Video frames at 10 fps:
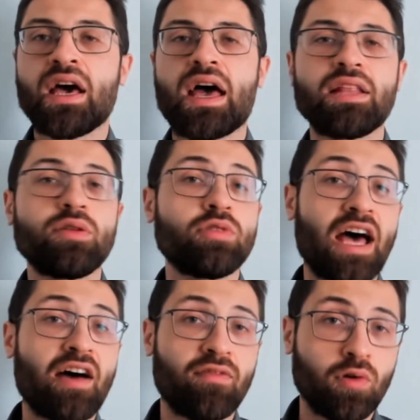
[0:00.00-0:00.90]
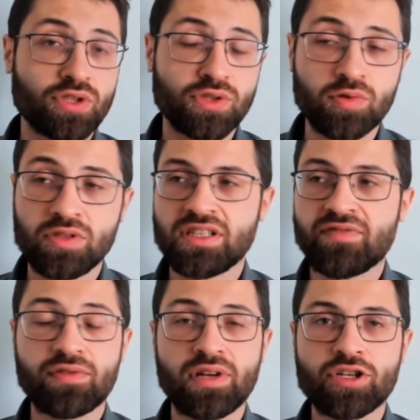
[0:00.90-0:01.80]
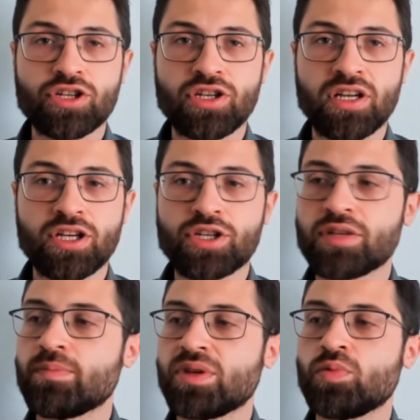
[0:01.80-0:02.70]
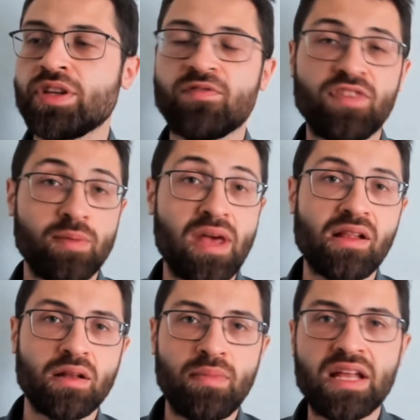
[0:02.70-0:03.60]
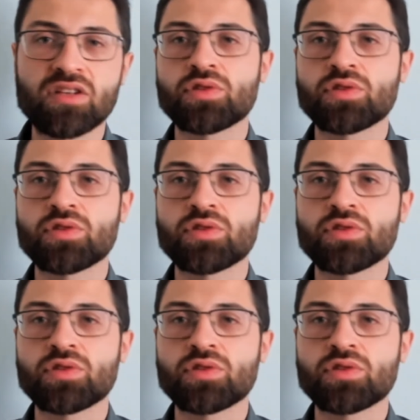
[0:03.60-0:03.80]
and you would have also the differentiation between female and male.